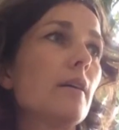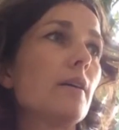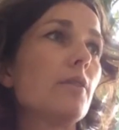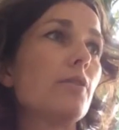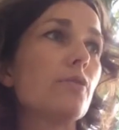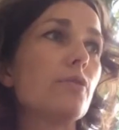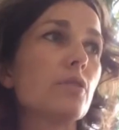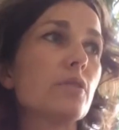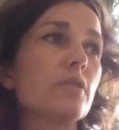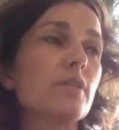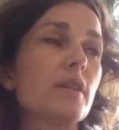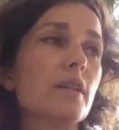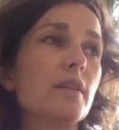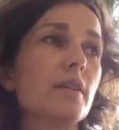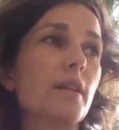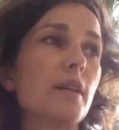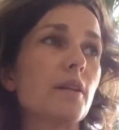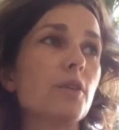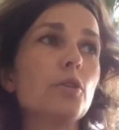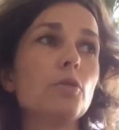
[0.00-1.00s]
the first thing
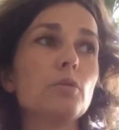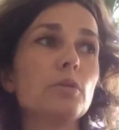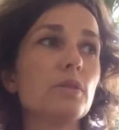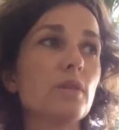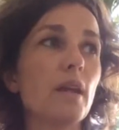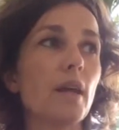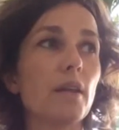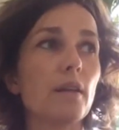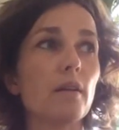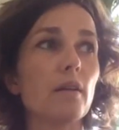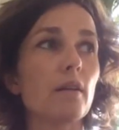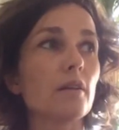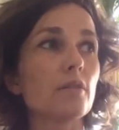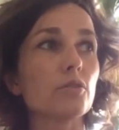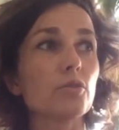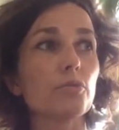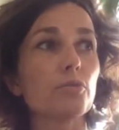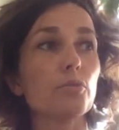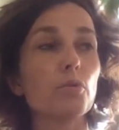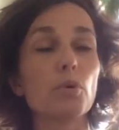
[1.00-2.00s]
that I do is get a
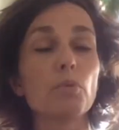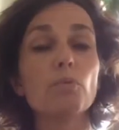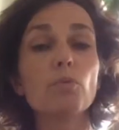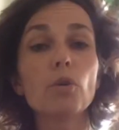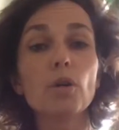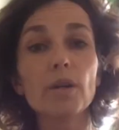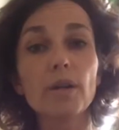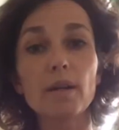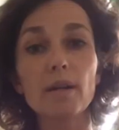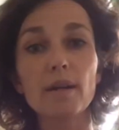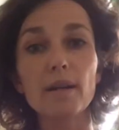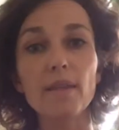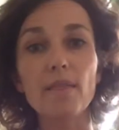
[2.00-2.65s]
glass of warm water,